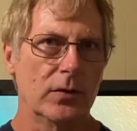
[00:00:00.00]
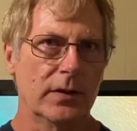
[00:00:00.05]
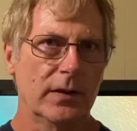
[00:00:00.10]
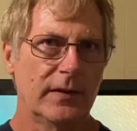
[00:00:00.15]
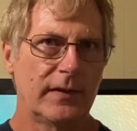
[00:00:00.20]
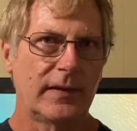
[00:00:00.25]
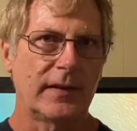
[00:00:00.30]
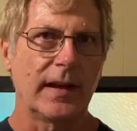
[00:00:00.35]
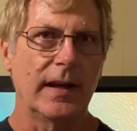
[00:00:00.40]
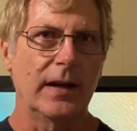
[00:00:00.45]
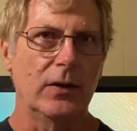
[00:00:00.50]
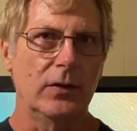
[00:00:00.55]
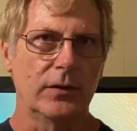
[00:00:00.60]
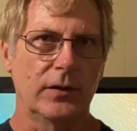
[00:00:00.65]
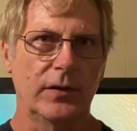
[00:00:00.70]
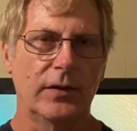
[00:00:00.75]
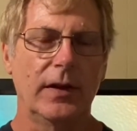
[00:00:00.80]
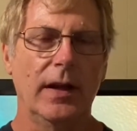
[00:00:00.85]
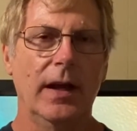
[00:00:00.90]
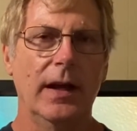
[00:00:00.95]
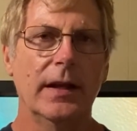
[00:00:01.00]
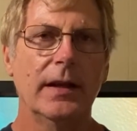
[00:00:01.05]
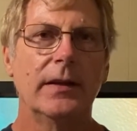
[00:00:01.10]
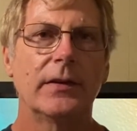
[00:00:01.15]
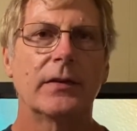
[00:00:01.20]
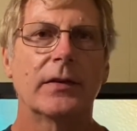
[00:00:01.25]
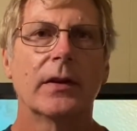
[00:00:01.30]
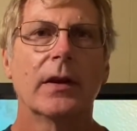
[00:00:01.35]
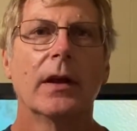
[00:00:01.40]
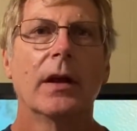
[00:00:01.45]
scaled
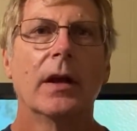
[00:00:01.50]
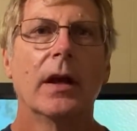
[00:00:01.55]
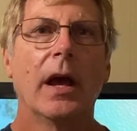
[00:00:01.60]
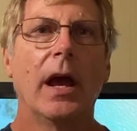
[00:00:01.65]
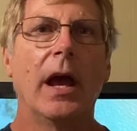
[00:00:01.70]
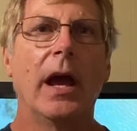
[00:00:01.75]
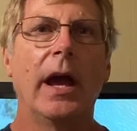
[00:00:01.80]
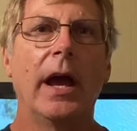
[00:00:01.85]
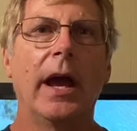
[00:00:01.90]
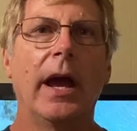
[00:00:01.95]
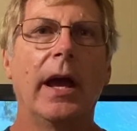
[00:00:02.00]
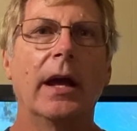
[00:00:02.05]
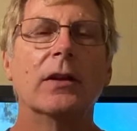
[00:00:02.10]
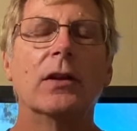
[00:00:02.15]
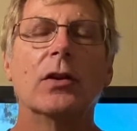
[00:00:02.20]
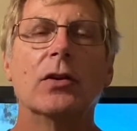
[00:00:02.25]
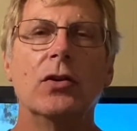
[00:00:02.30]
snakes, and